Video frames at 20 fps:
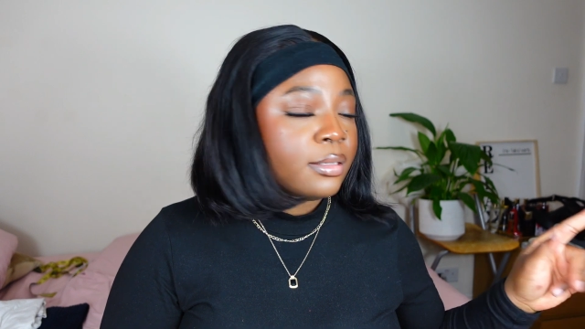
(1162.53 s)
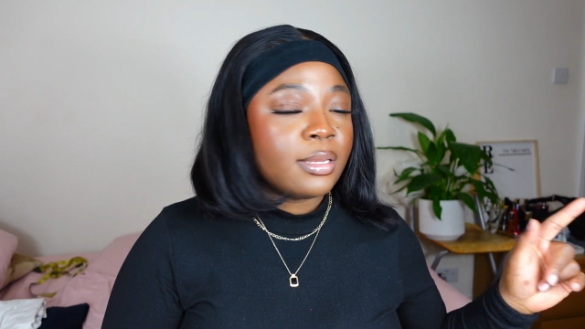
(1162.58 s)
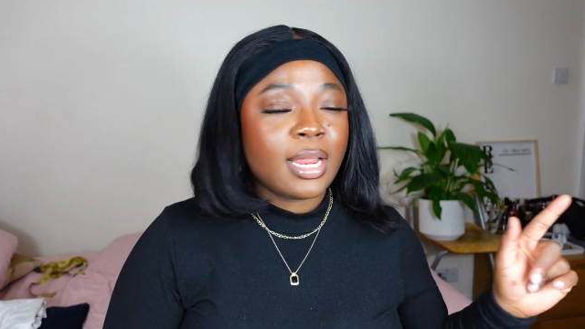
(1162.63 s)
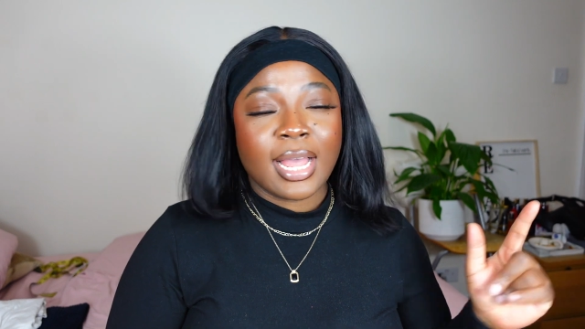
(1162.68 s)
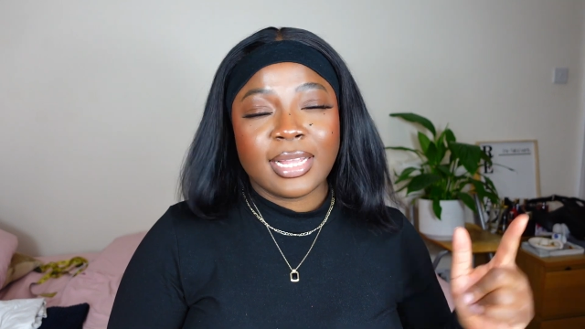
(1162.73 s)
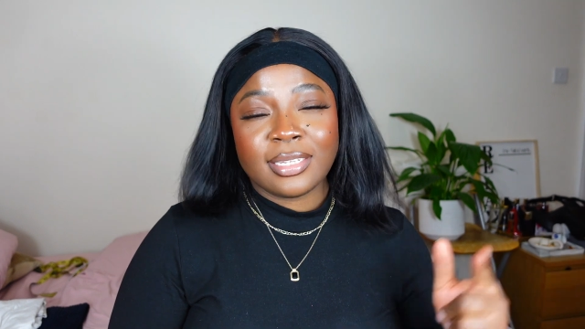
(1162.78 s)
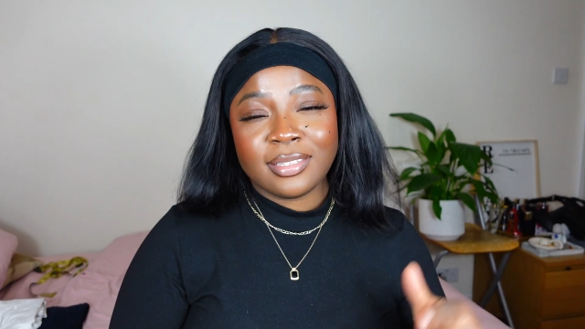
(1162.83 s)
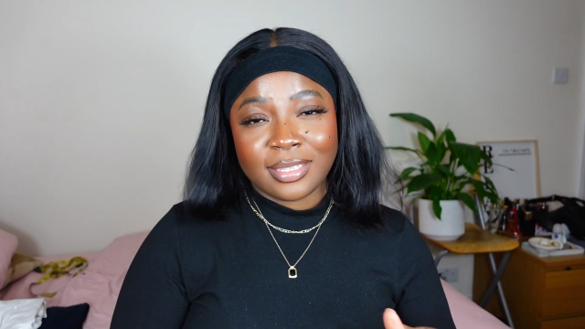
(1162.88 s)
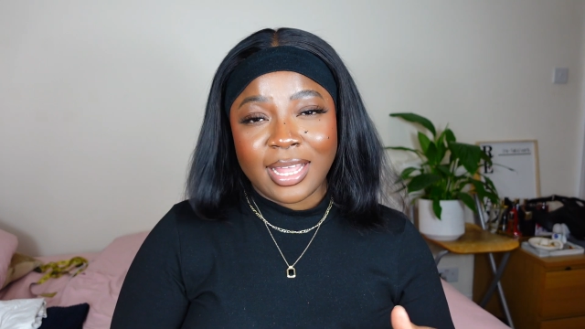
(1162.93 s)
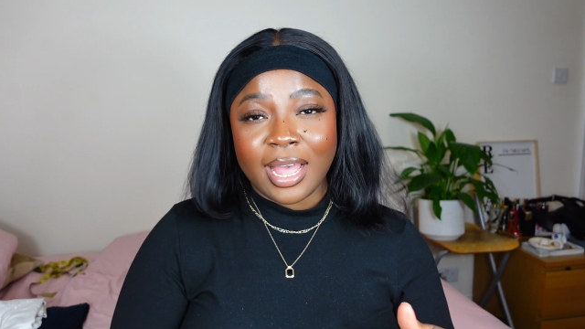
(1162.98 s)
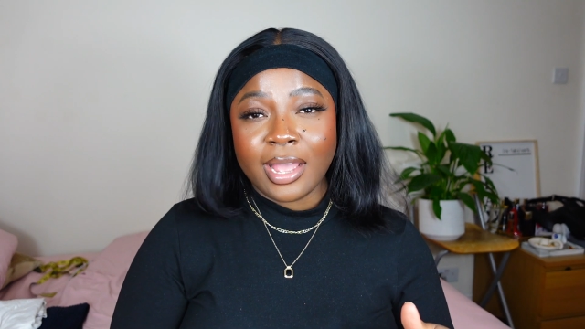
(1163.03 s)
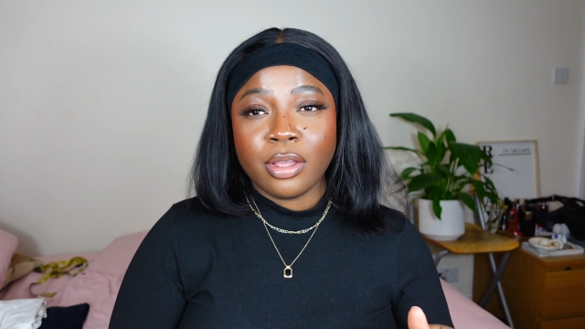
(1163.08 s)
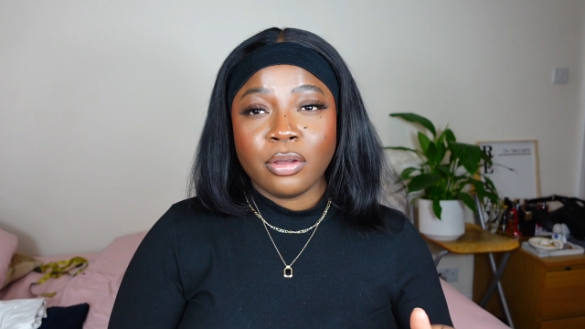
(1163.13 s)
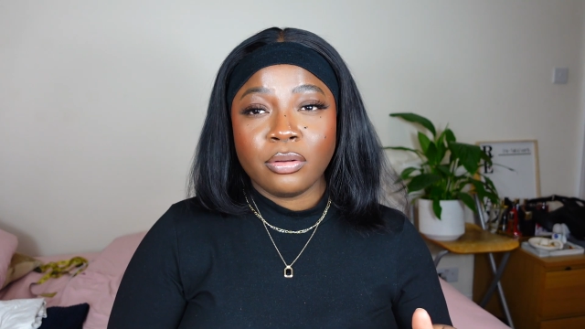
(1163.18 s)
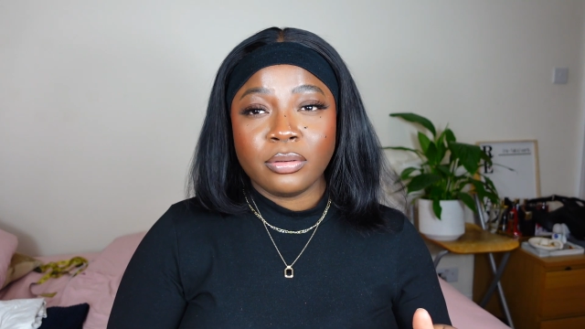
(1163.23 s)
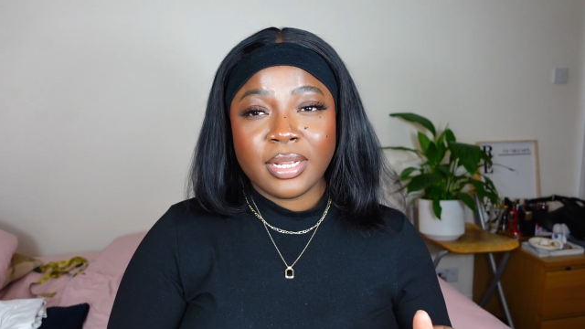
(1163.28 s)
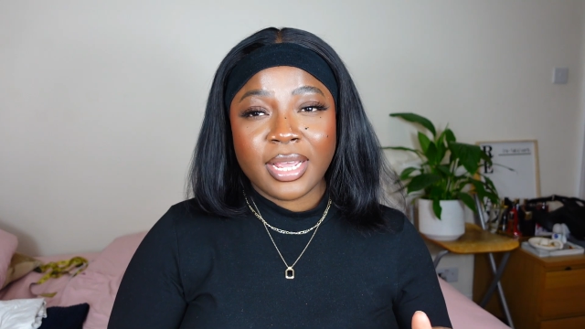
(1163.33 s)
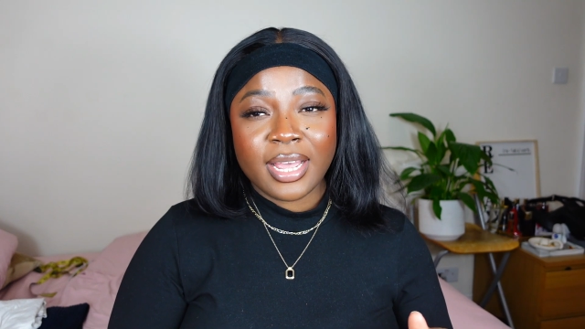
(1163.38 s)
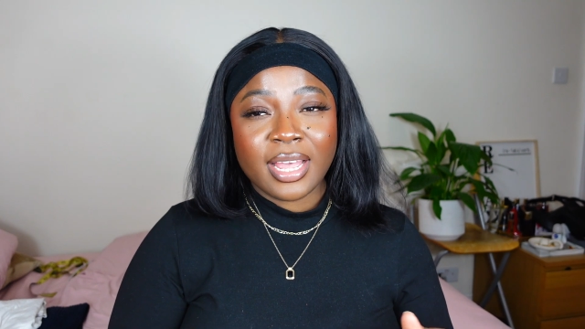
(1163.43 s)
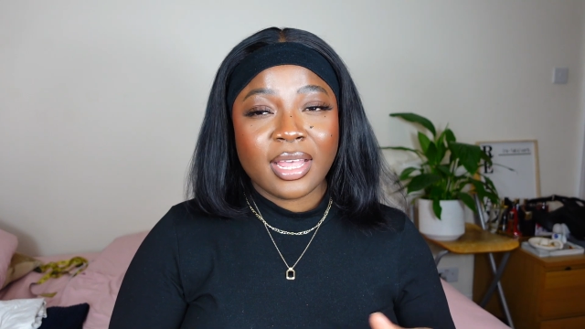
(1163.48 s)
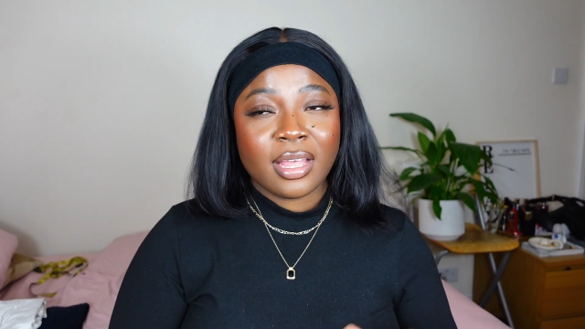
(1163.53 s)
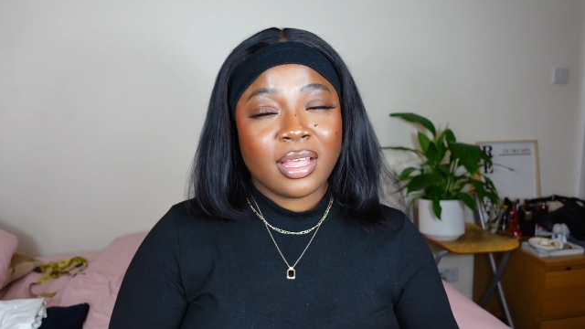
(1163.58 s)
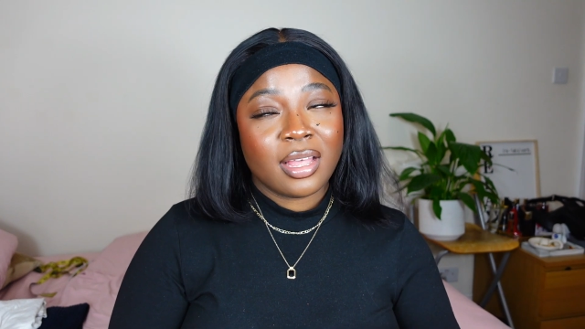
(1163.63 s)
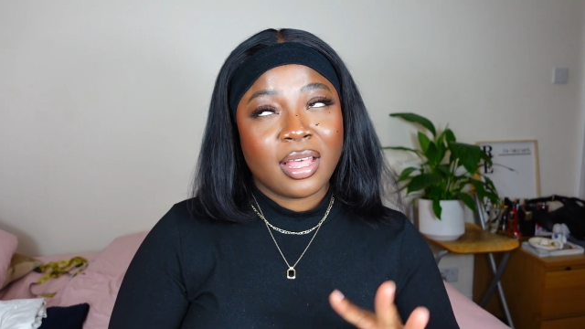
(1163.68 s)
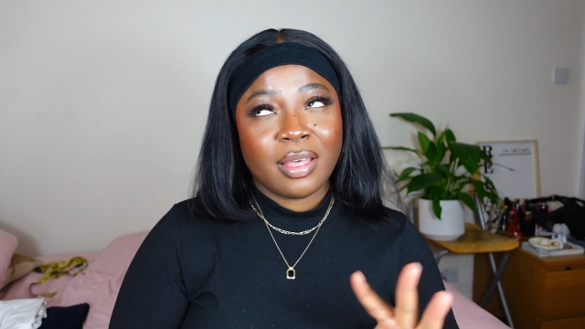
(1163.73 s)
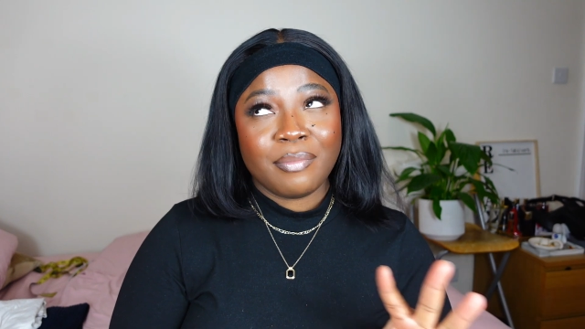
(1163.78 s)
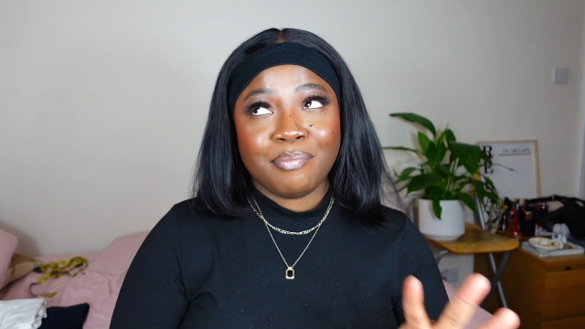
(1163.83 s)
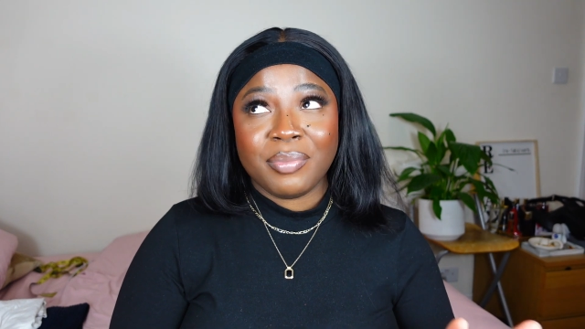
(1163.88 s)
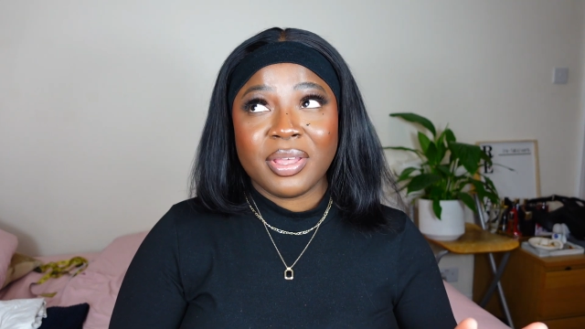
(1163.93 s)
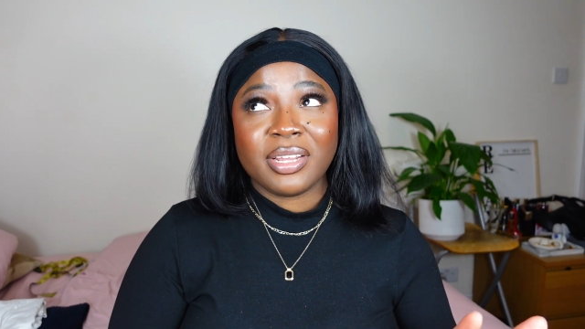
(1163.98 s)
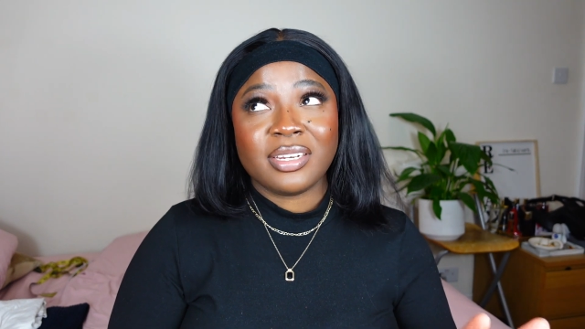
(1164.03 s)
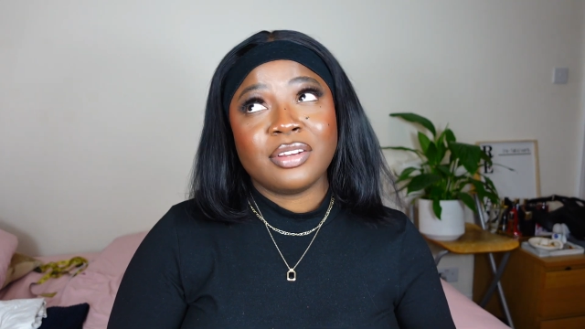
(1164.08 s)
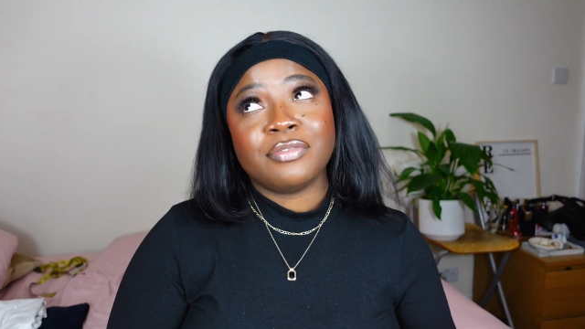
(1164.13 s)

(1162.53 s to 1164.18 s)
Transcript: I styled it a bit